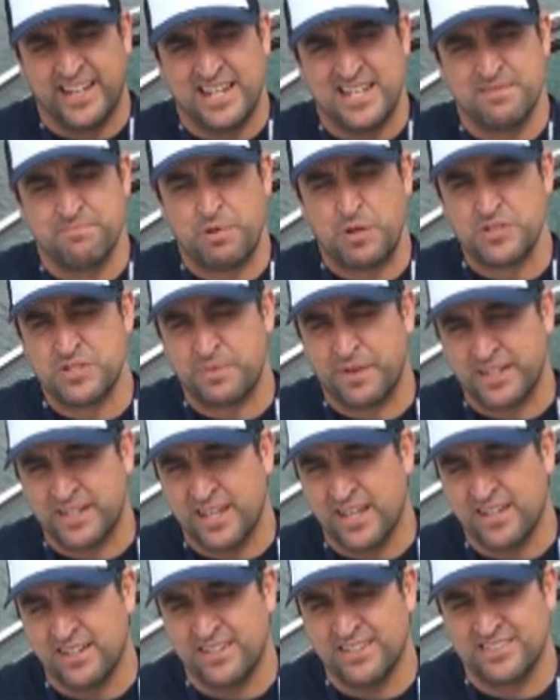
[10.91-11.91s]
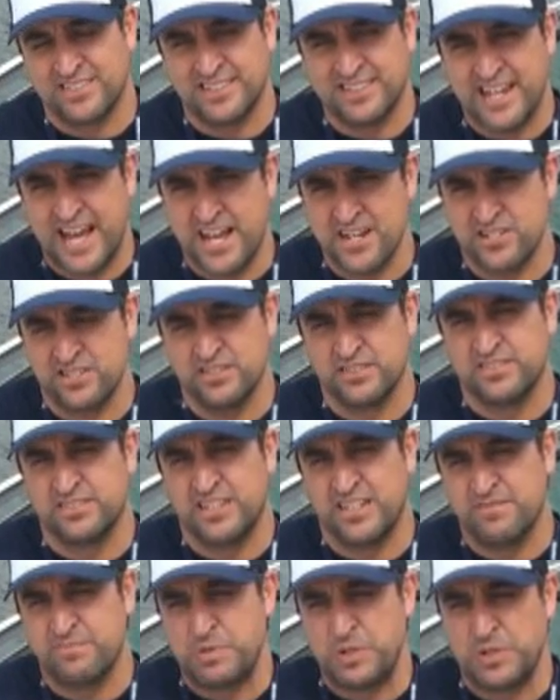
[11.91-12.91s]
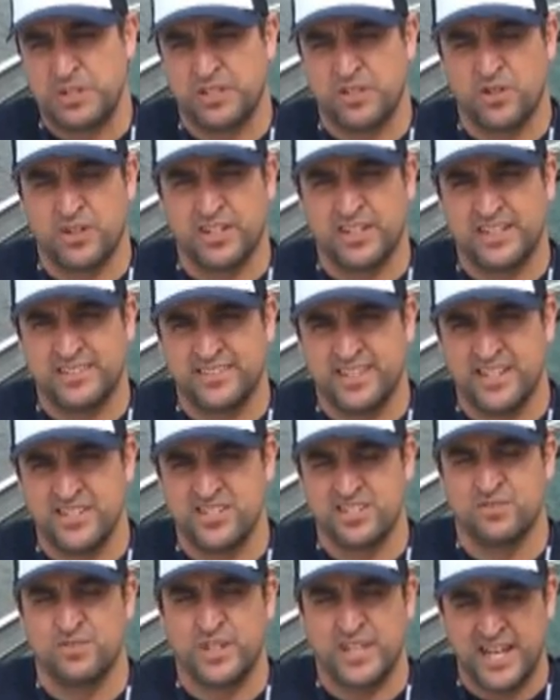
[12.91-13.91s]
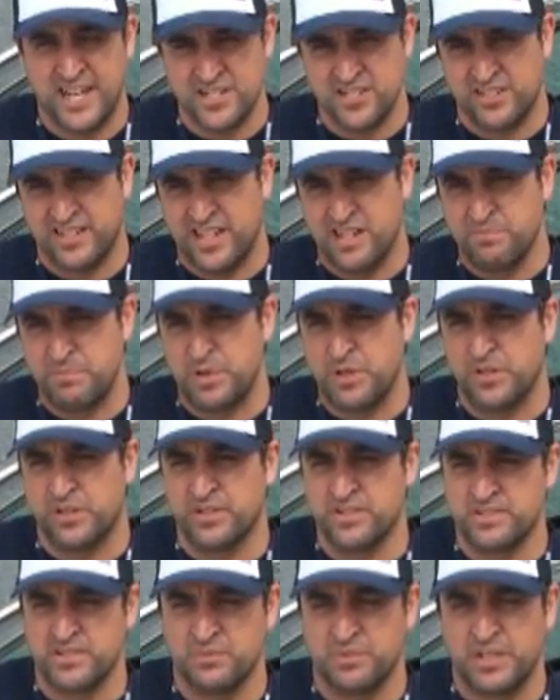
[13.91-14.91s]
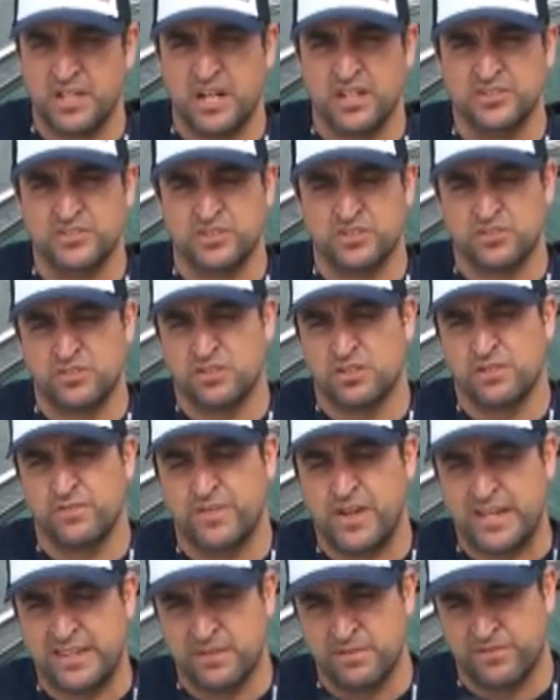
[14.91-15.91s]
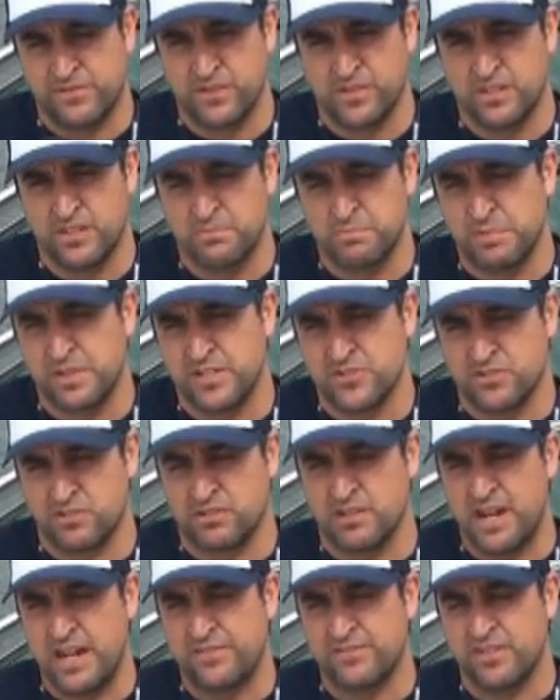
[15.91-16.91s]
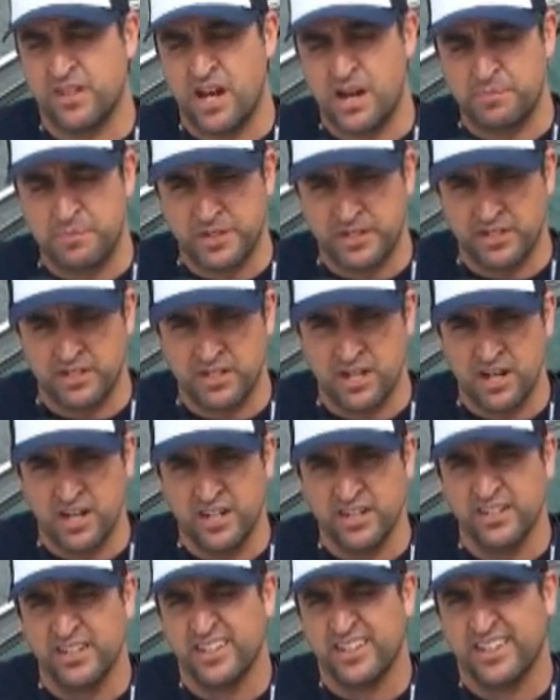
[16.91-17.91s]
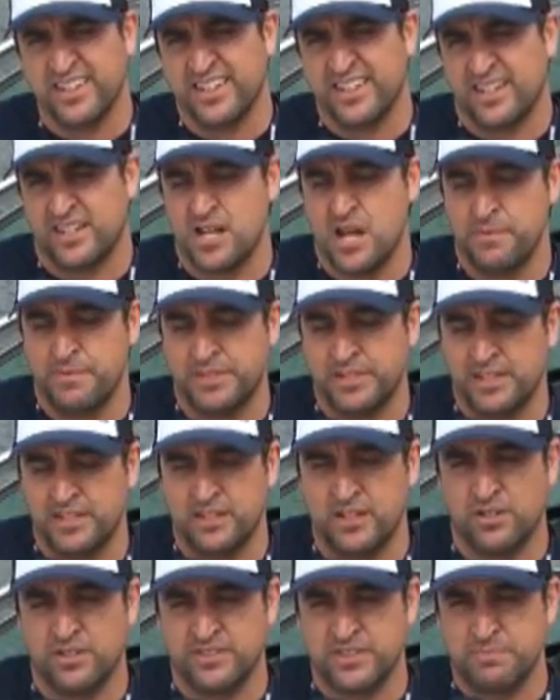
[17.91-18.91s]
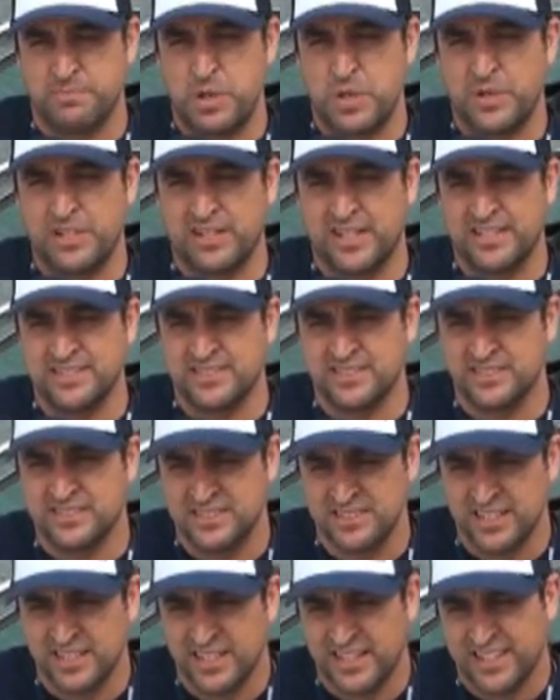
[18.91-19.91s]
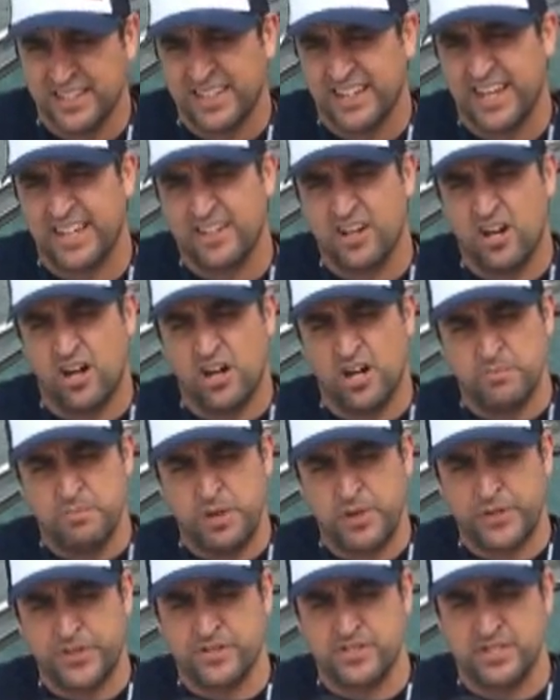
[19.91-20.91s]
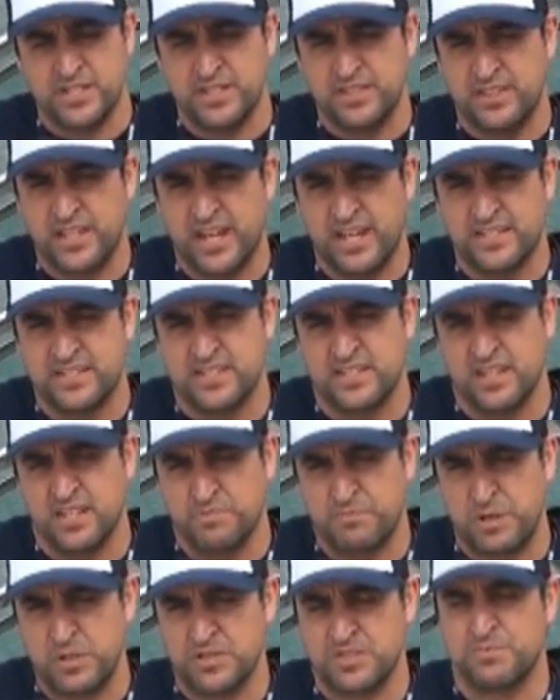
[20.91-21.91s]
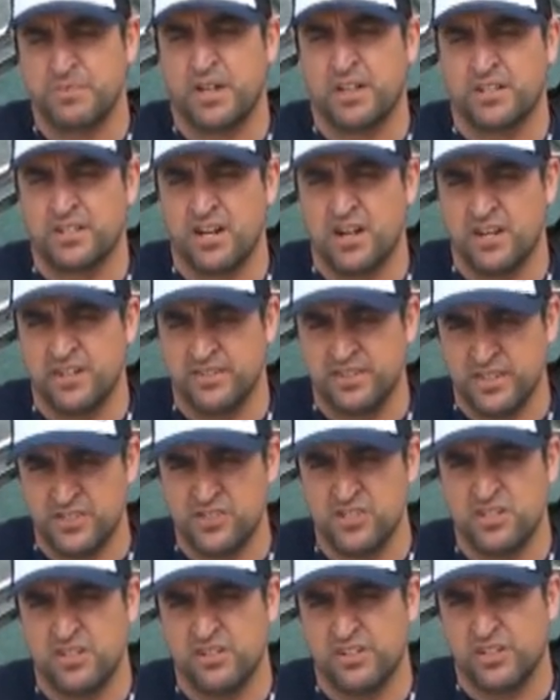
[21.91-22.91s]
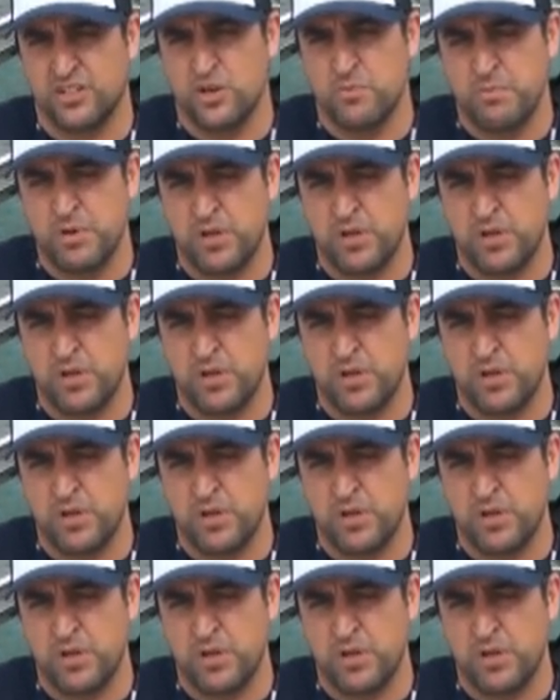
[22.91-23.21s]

And BoatSmart Canada is a national safe boating organization. We educate boaters, and we also certify them for their pleasure craft operator card, commonly known as a boating license. And all boaters need that BoatSmart card this year to go